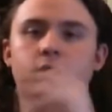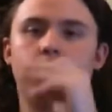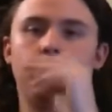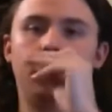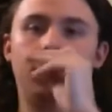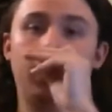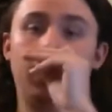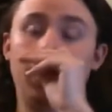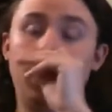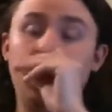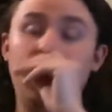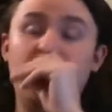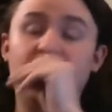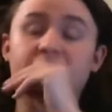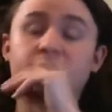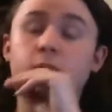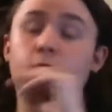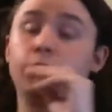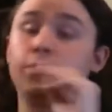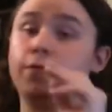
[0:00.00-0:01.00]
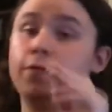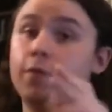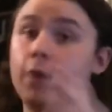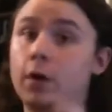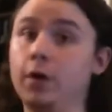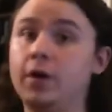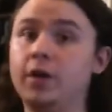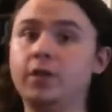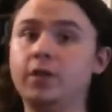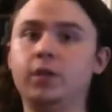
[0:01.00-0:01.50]
next one. So it's
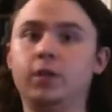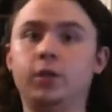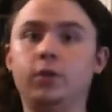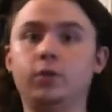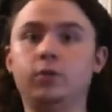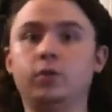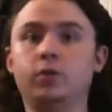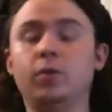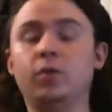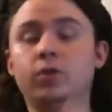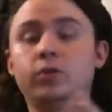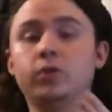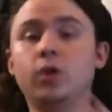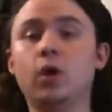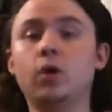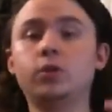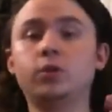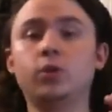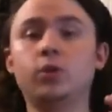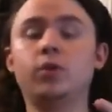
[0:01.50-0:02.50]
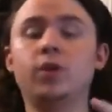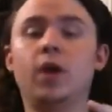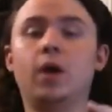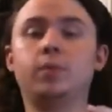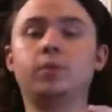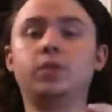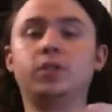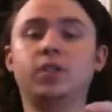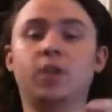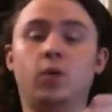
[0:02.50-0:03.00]
very easy to use. But there's also the
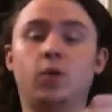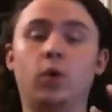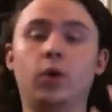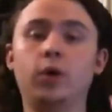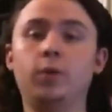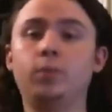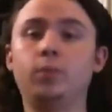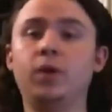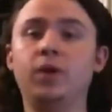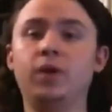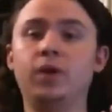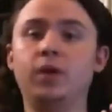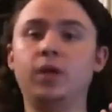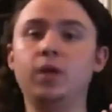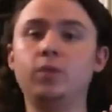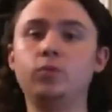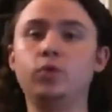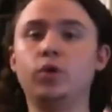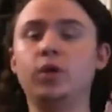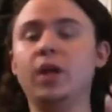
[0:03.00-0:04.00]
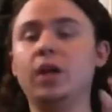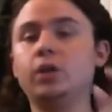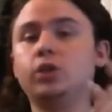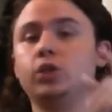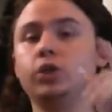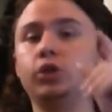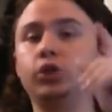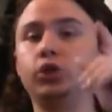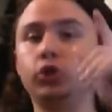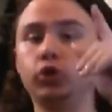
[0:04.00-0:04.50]
options, like while you're playing a game, you can
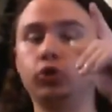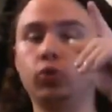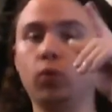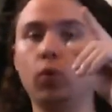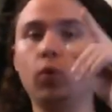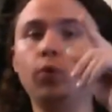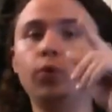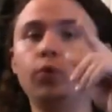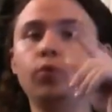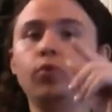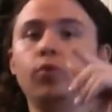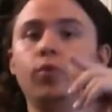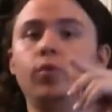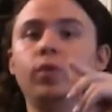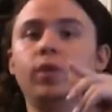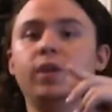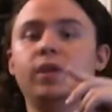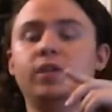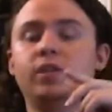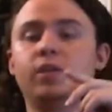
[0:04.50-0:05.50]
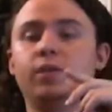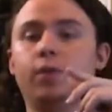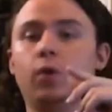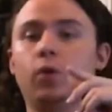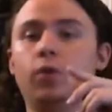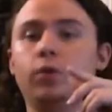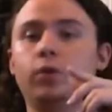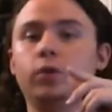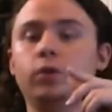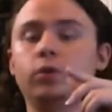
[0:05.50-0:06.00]
actually scroll through the list of
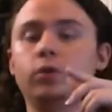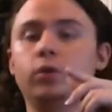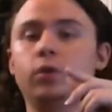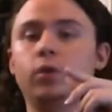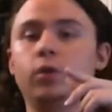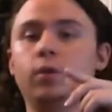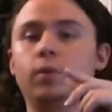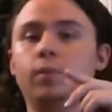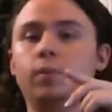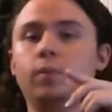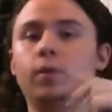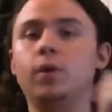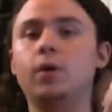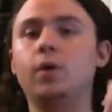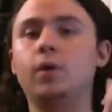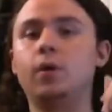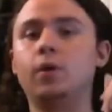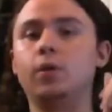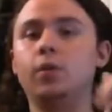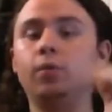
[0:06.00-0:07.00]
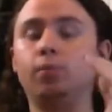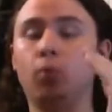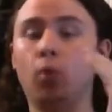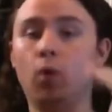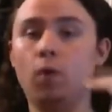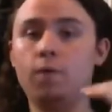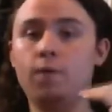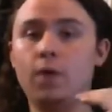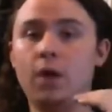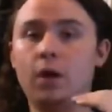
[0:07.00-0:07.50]
all the
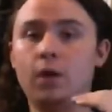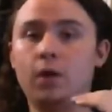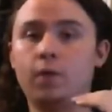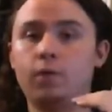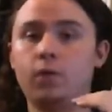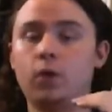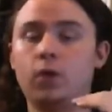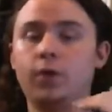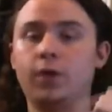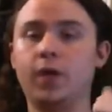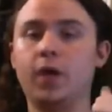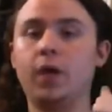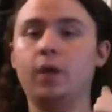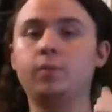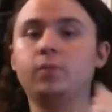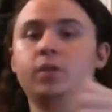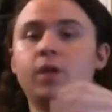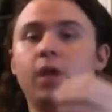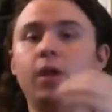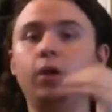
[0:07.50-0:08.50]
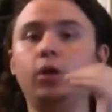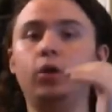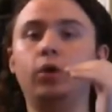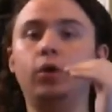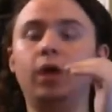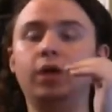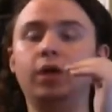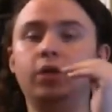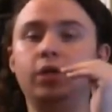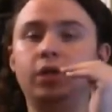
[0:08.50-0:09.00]
profiles for all the games, and you
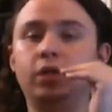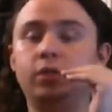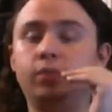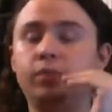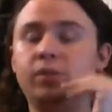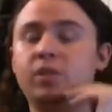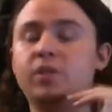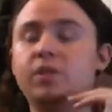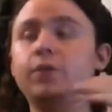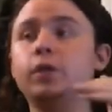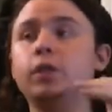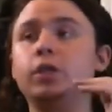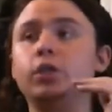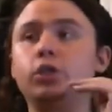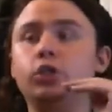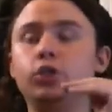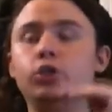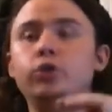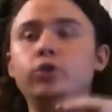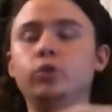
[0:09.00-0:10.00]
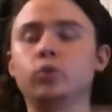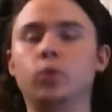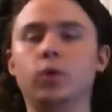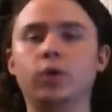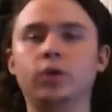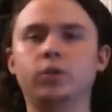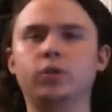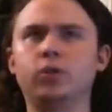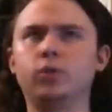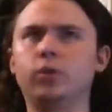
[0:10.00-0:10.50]
could actually specifically choose
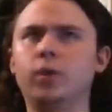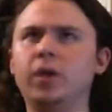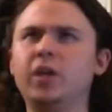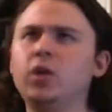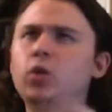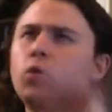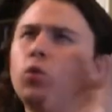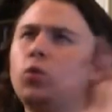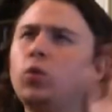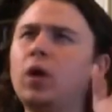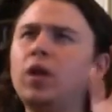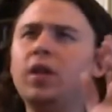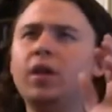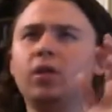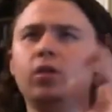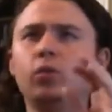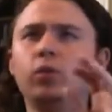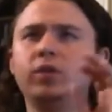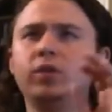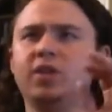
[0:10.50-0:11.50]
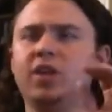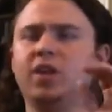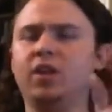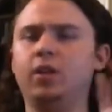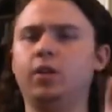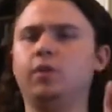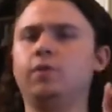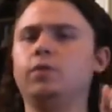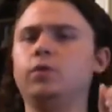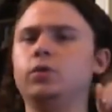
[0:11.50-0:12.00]
one. So like, oh, I like the ones in
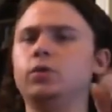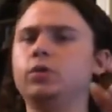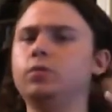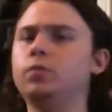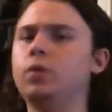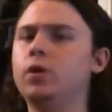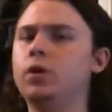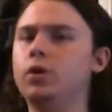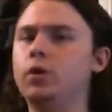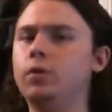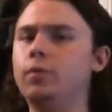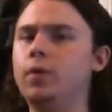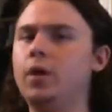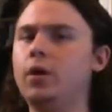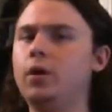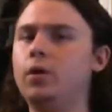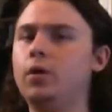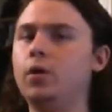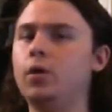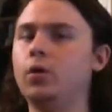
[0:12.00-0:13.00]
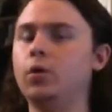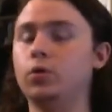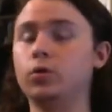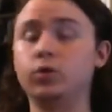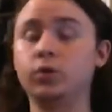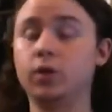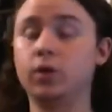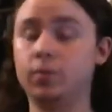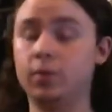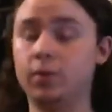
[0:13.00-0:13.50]
Alien vs. Predator better, or
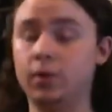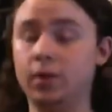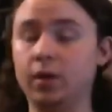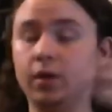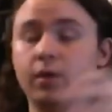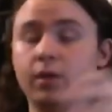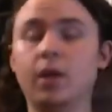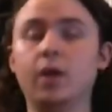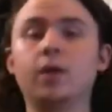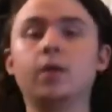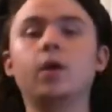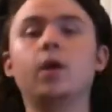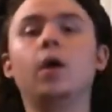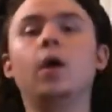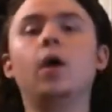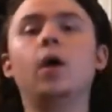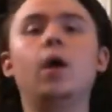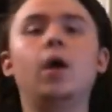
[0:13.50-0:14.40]
something like that.